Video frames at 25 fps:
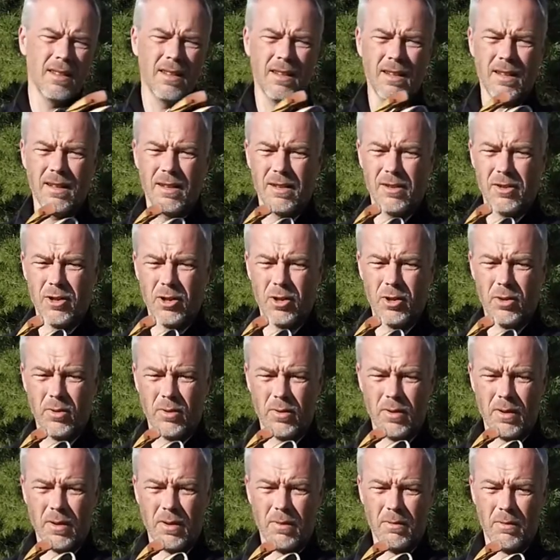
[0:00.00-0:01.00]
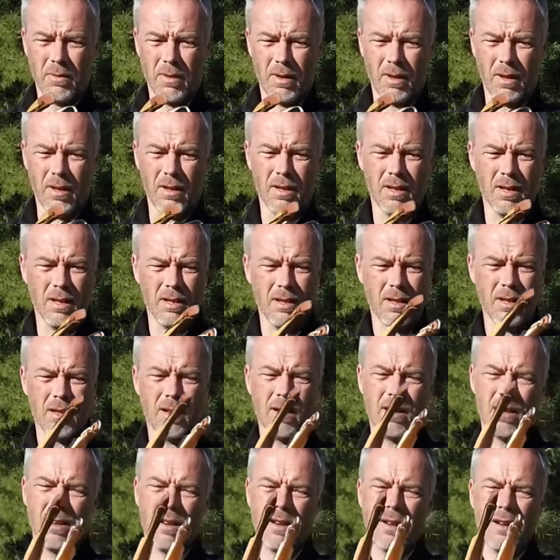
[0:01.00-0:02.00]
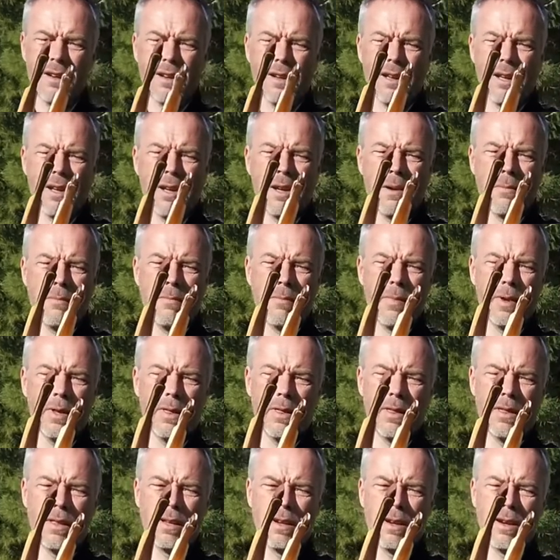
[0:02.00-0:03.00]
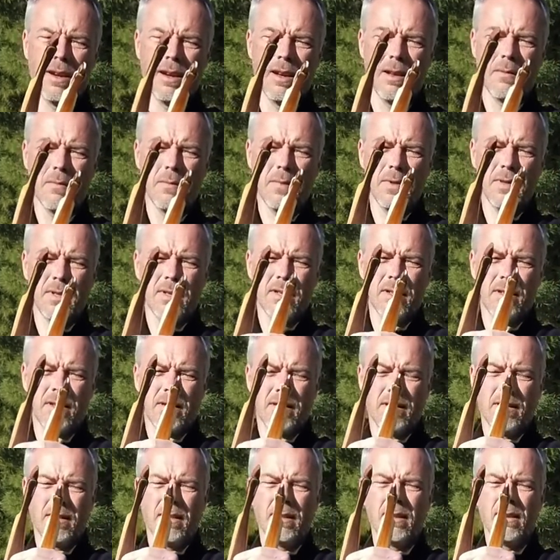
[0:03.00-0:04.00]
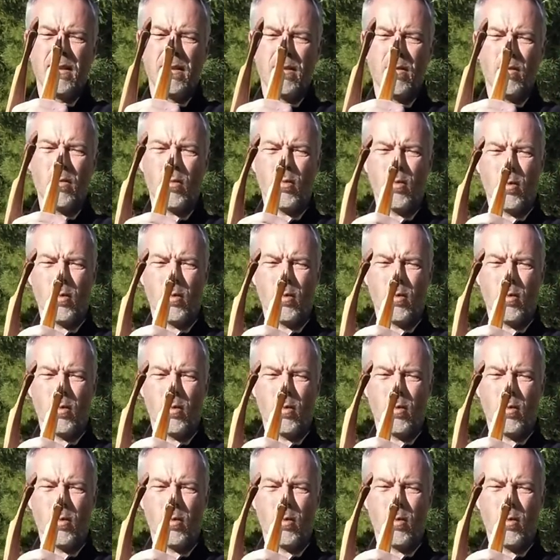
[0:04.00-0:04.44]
a little shorter with the Tatar, but the limbs are still